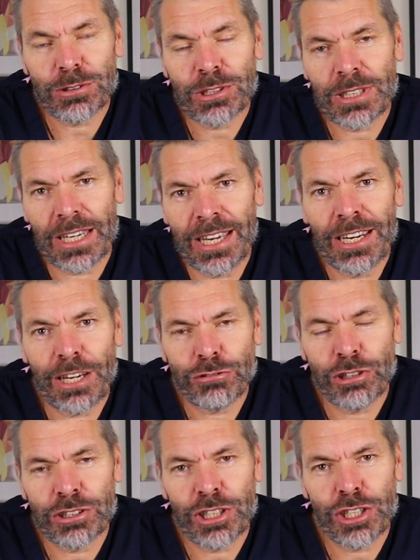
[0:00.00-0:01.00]

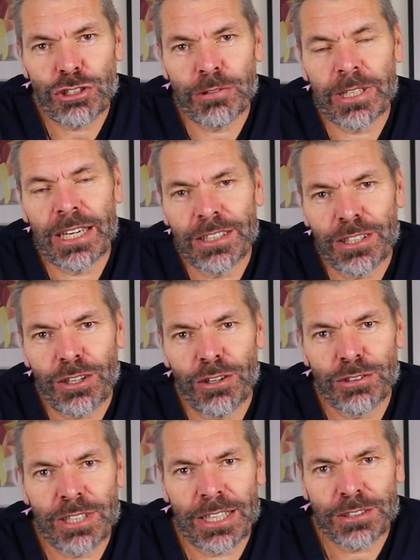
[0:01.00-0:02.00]
electrosurgery in the
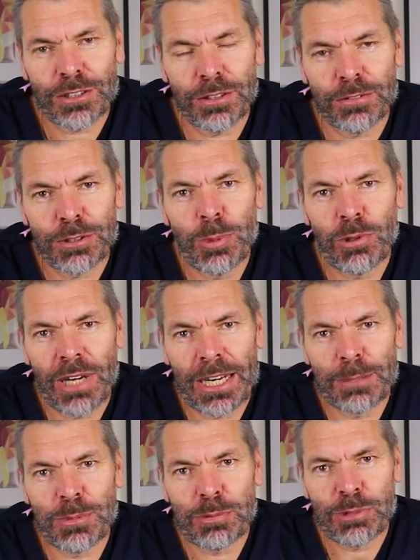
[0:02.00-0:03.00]
context of small
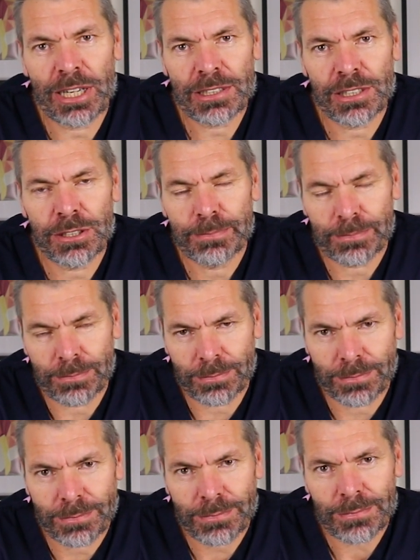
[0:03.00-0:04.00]
animal practice.
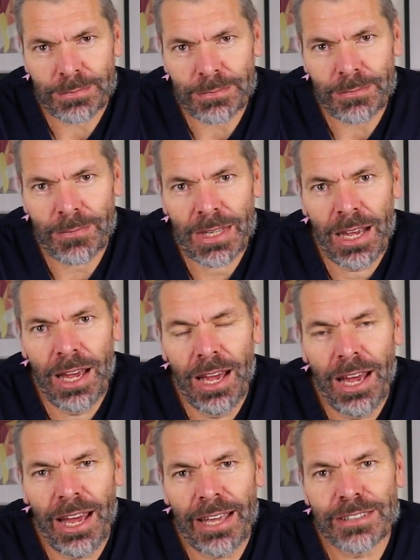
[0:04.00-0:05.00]

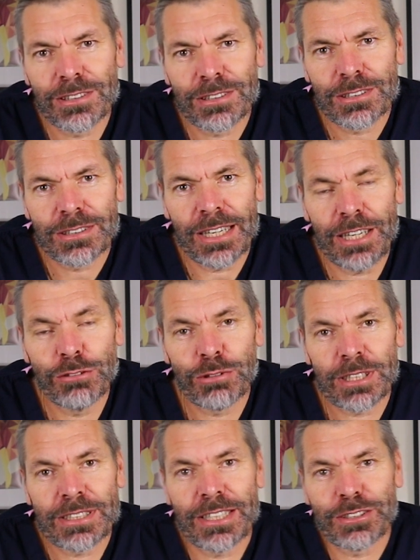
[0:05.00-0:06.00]
It's
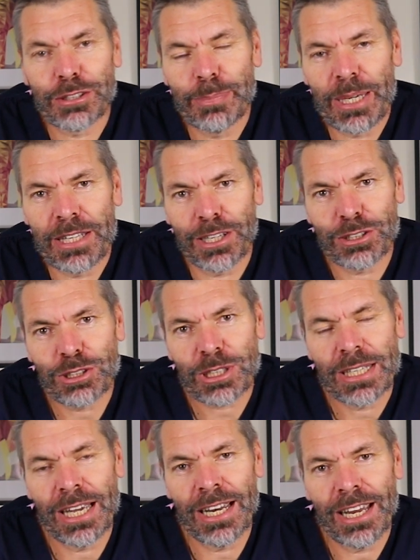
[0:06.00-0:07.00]
interesting to me that
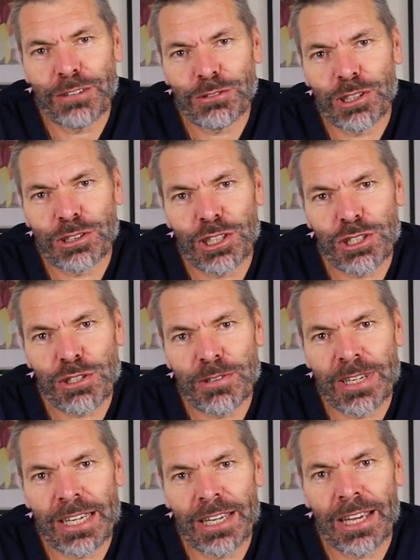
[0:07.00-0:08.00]

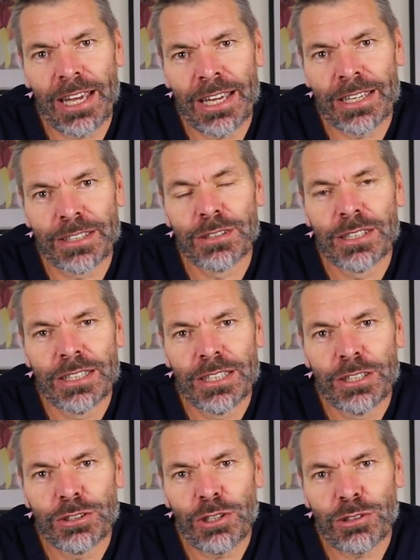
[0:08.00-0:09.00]
electrosurgery in
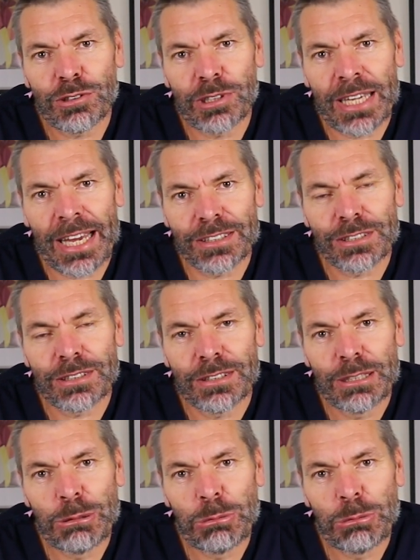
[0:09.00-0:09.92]
dogs and cats